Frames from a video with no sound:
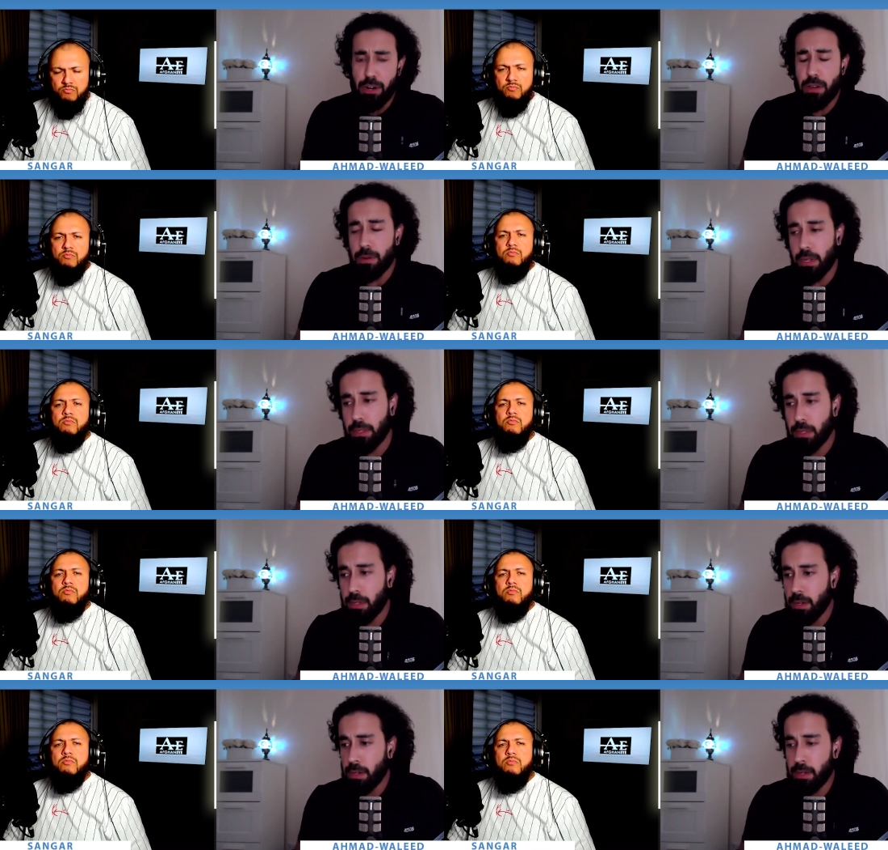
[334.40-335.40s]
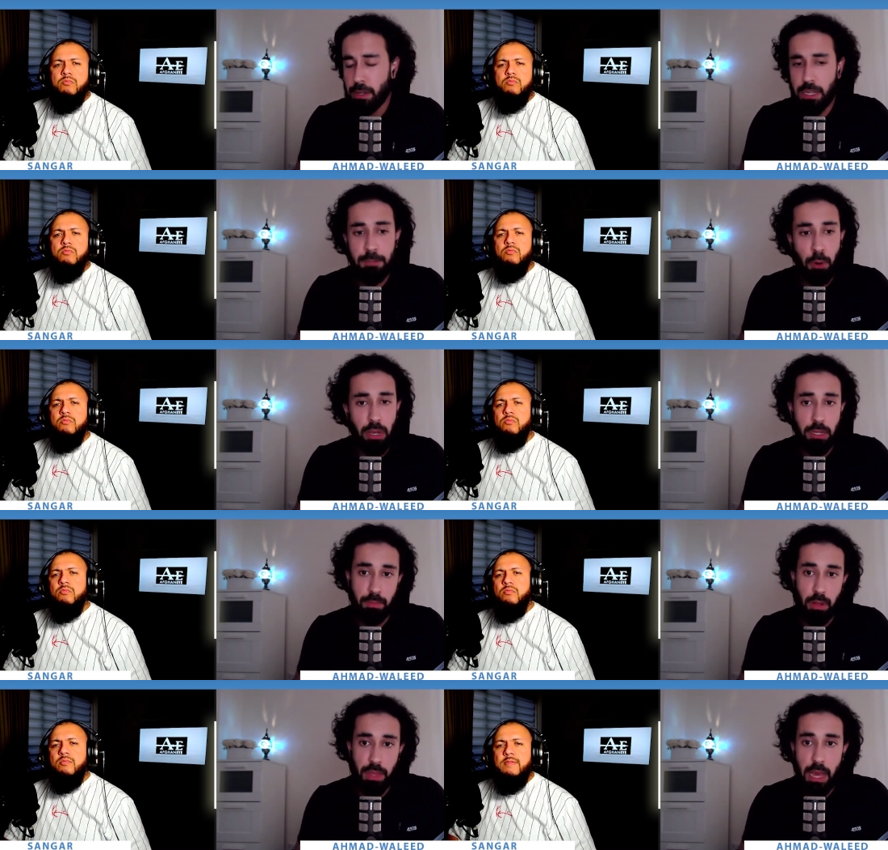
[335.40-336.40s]
Speaker 1: I don't know. It's uh, it's
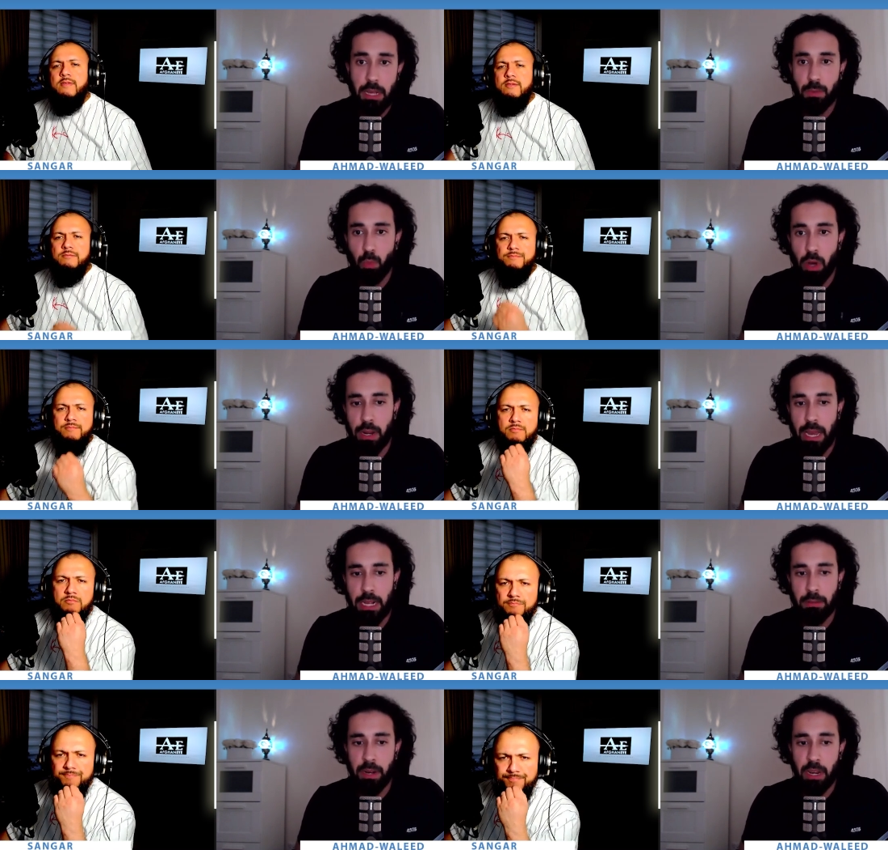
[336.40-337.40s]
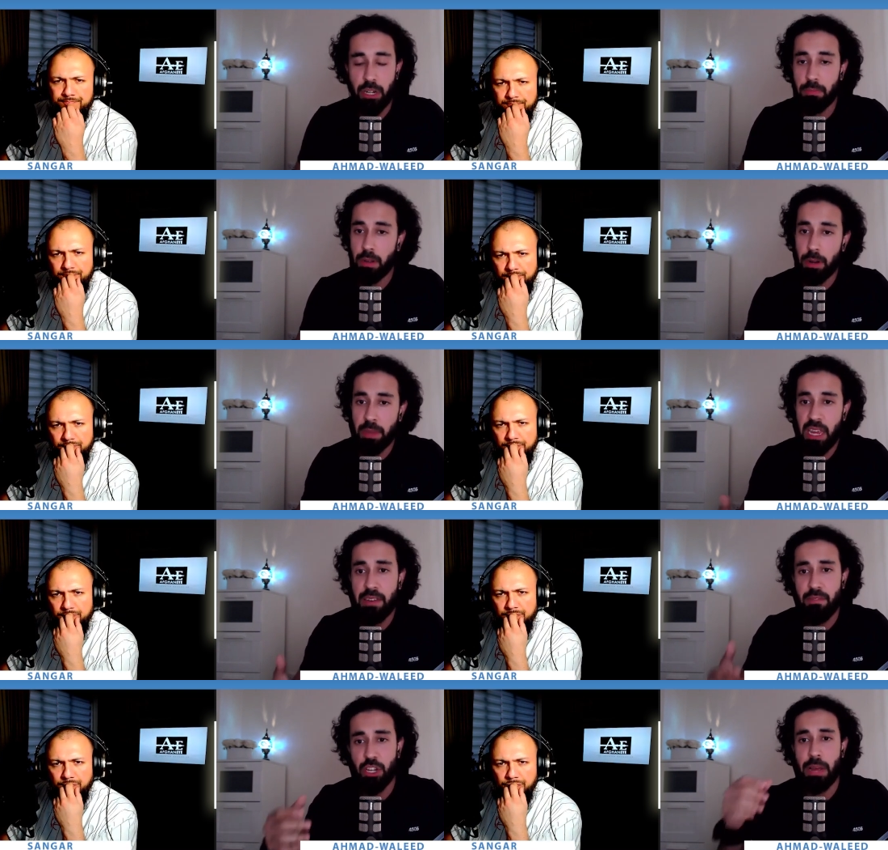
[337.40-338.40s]
possible that is one explanation, but I mean,
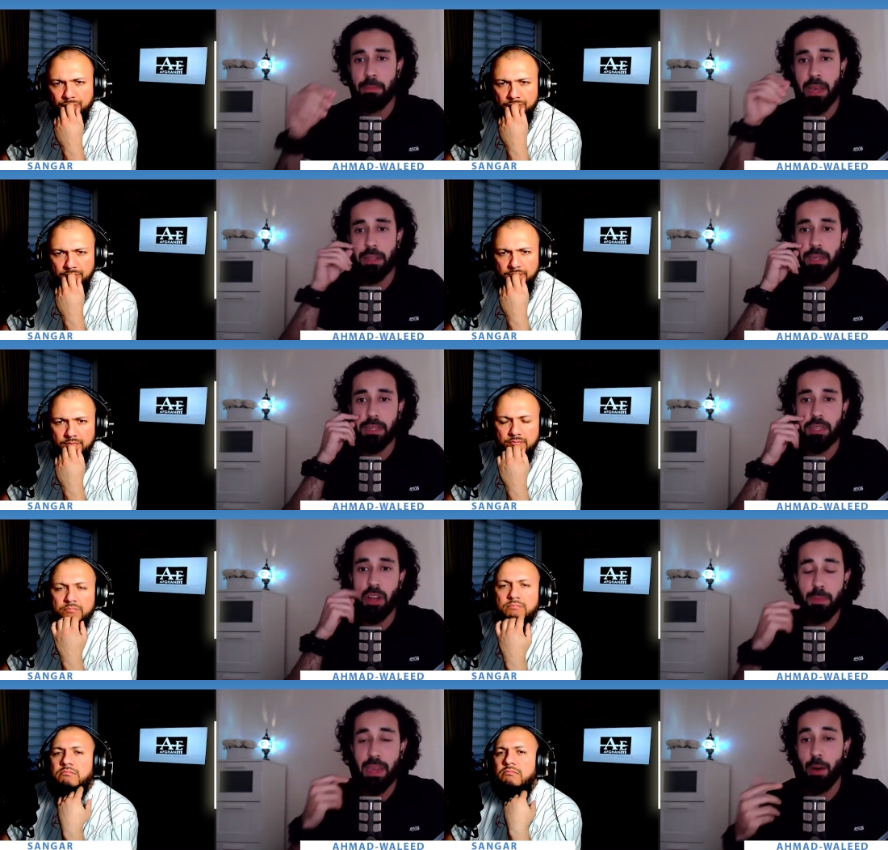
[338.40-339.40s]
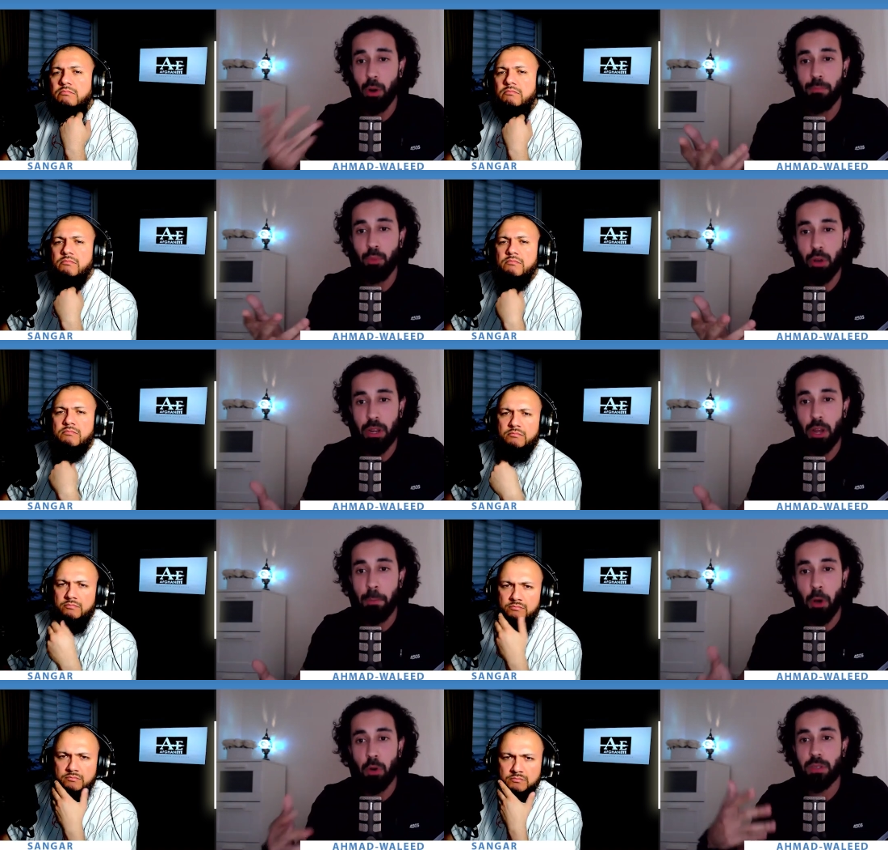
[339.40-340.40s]
even Jamiat Islami at one point
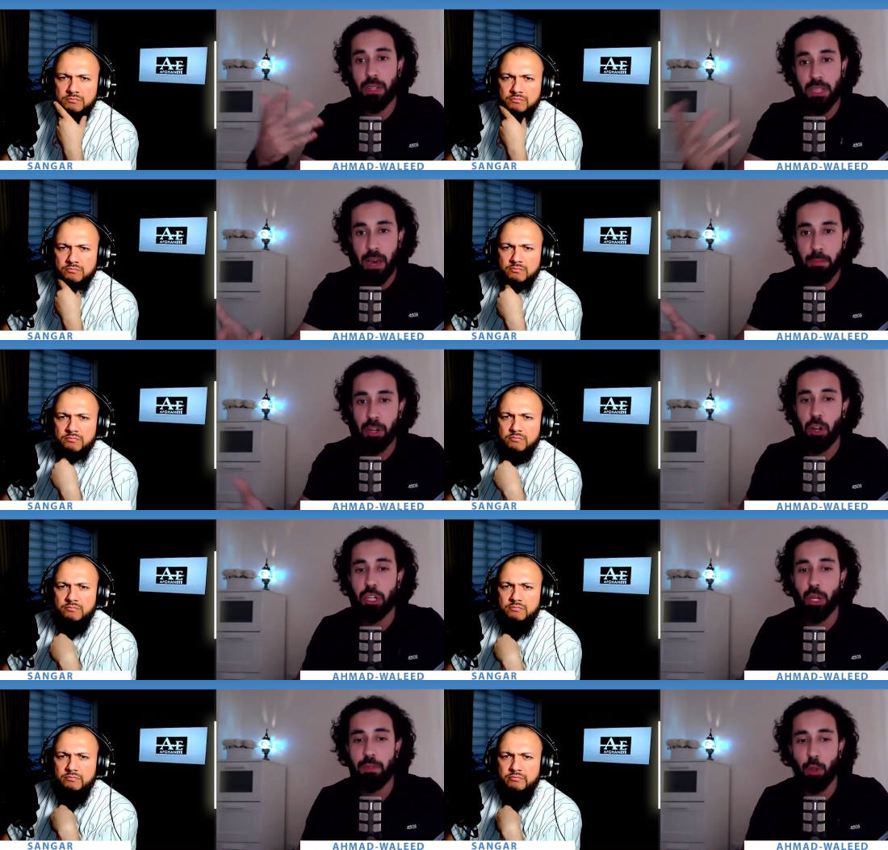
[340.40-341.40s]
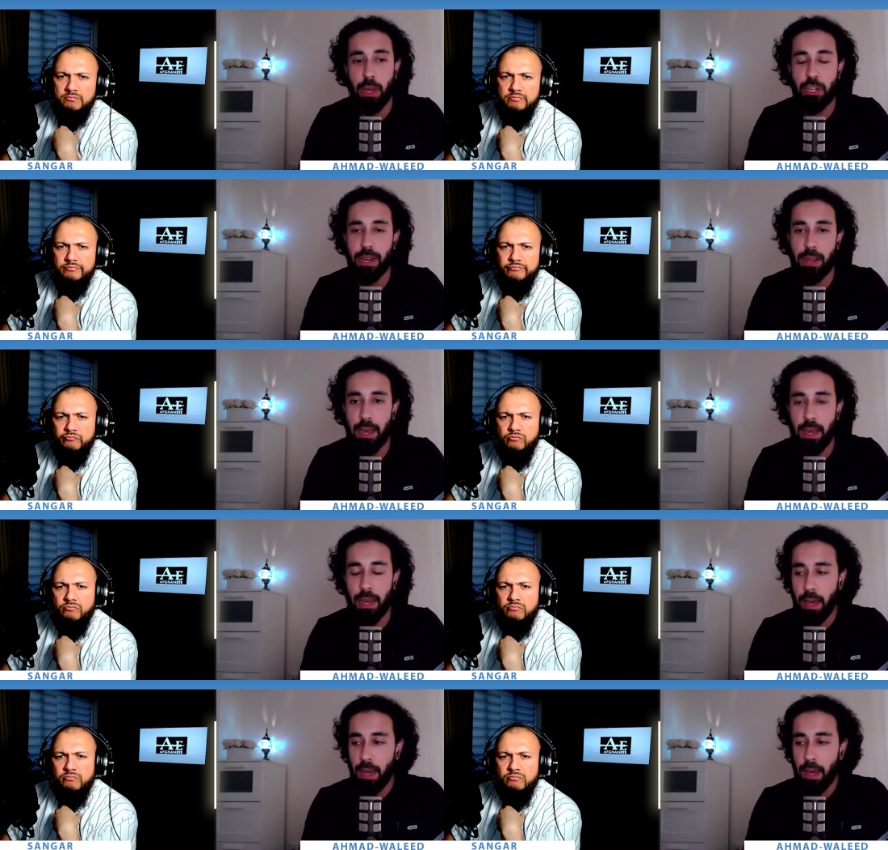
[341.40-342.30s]
opposed the terminology of loya jirga